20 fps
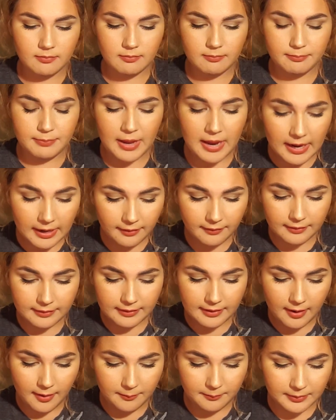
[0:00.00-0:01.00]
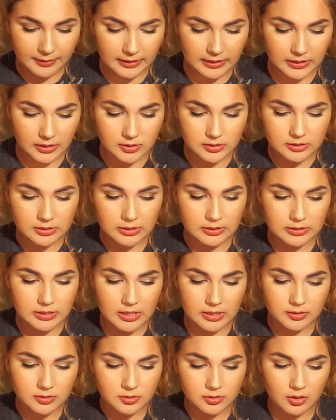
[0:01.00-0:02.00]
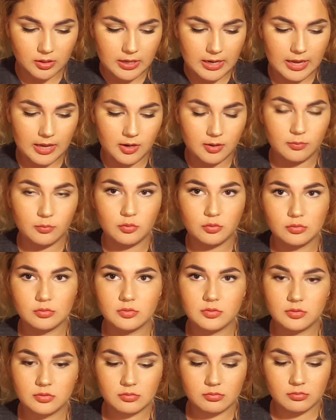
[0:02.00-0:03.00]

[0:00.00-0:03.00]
parent companies that test on animals.